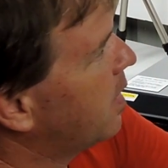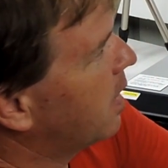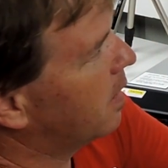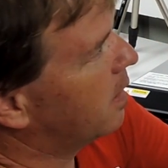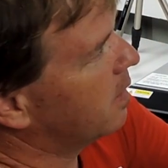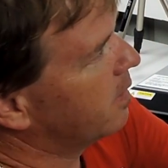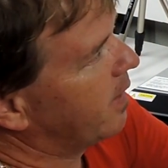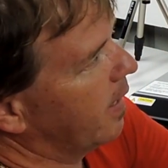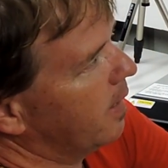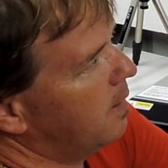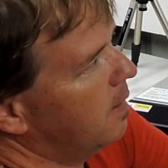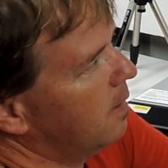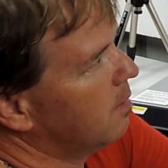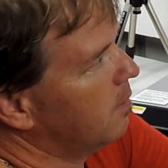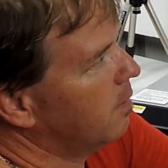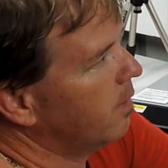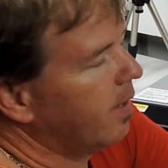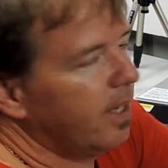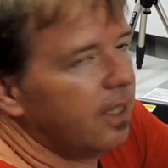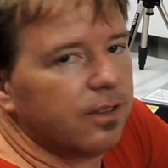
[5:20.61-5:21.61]
little
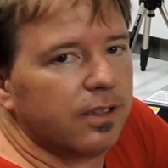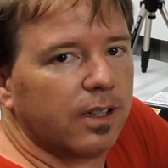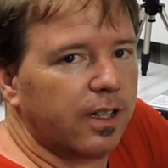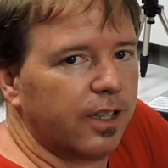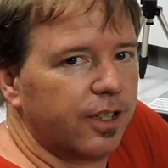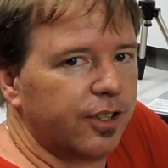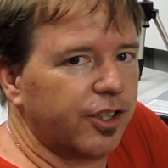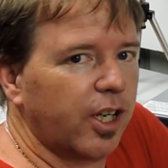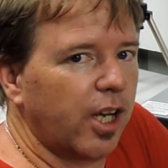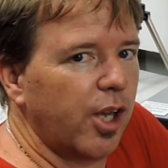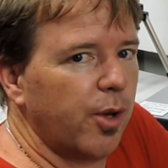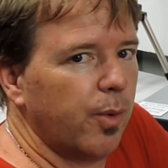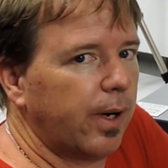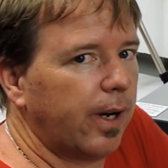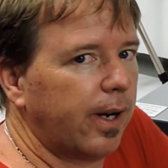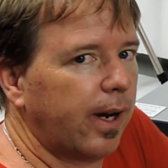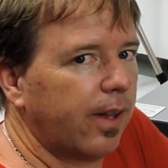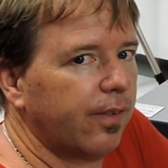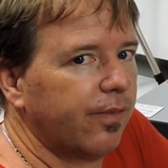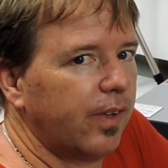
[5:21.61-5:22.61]
technical things I'm going to show you in
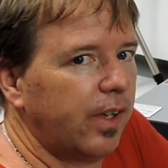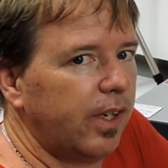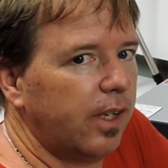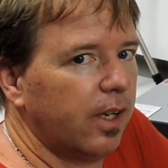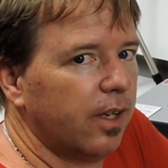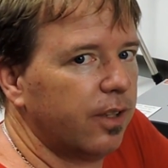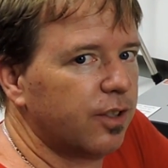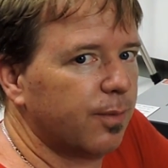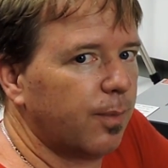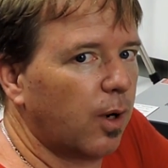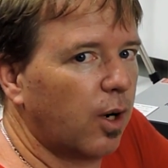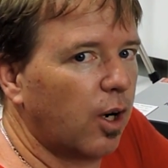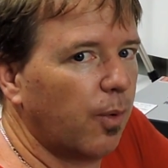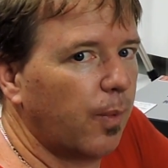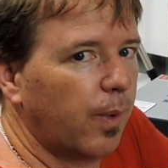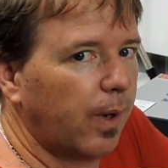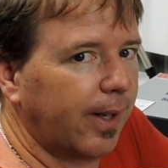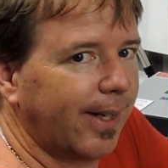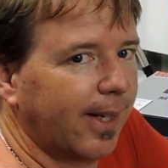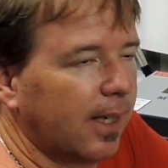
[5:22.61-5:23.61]
another video tomorrow
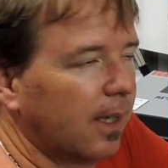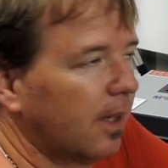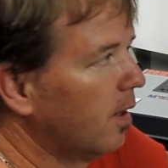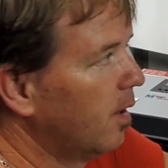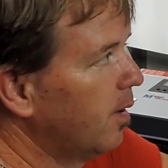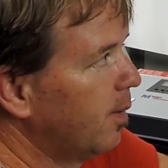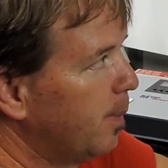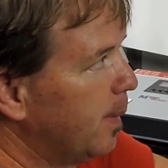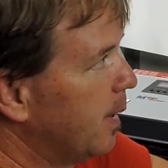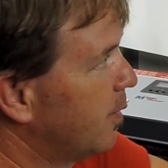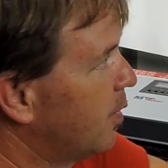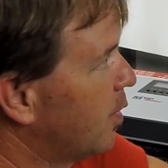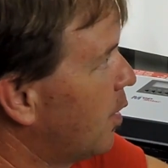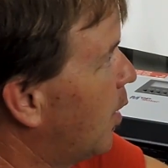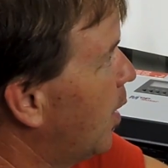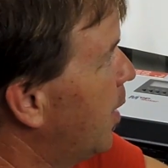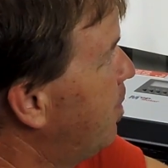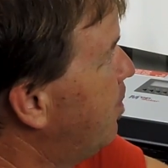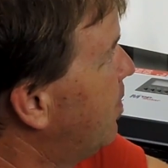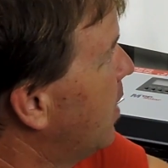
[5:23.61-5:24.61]
when I get a little bit of
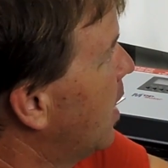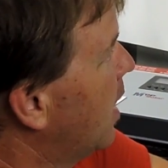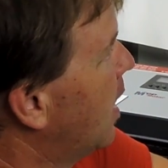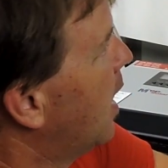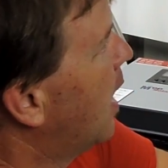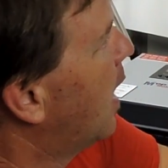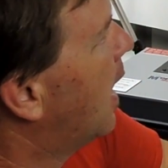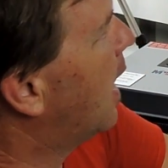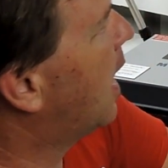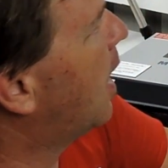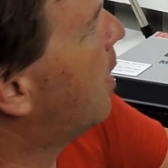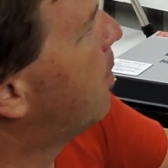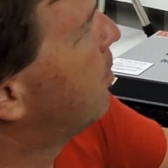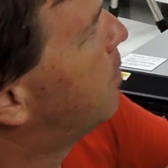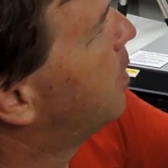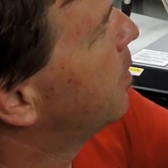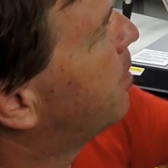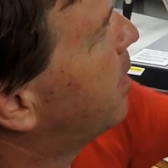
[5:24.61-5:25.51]
time. Um, but